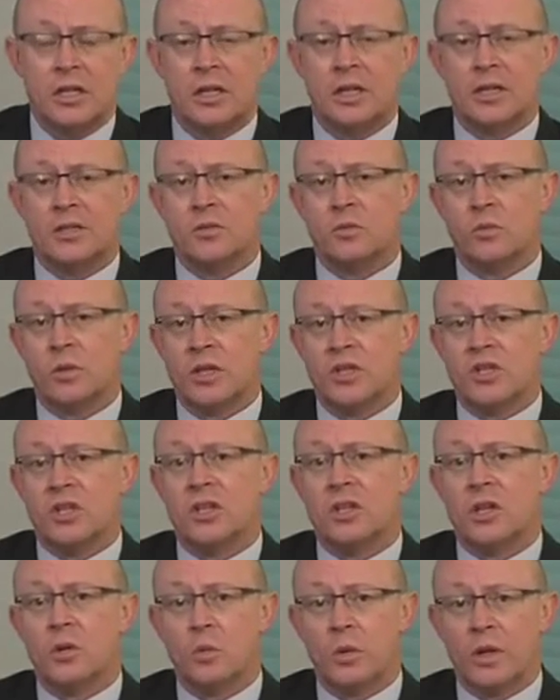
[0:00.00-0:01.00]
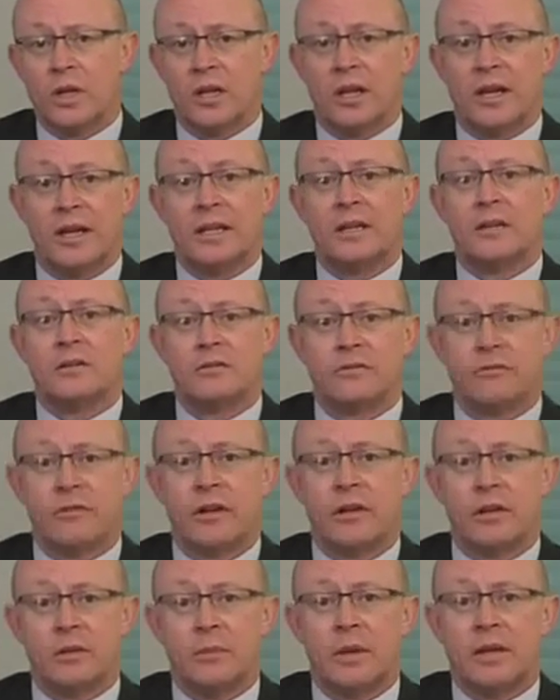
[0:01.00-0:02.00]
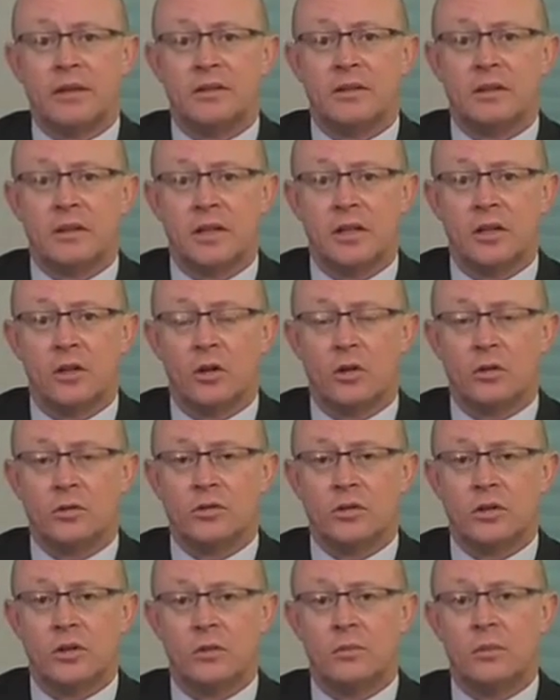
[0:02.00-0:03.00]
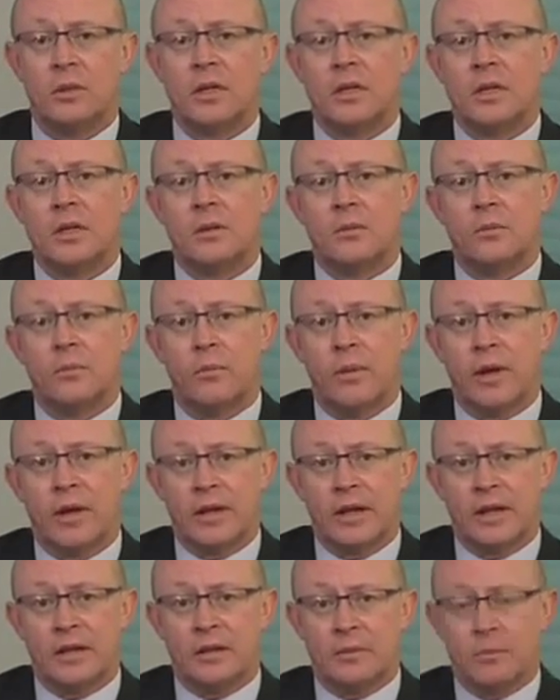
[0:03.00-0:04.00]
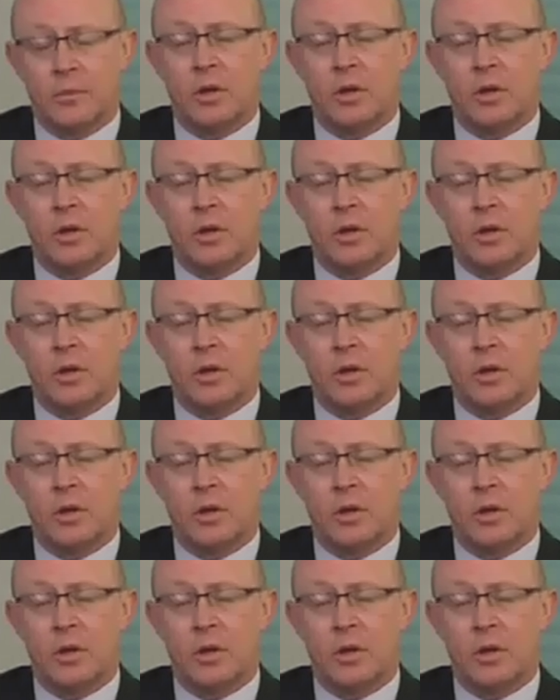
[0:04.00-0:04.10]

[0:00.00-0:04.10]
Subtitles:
It's a region that we like fundamentally long term, but at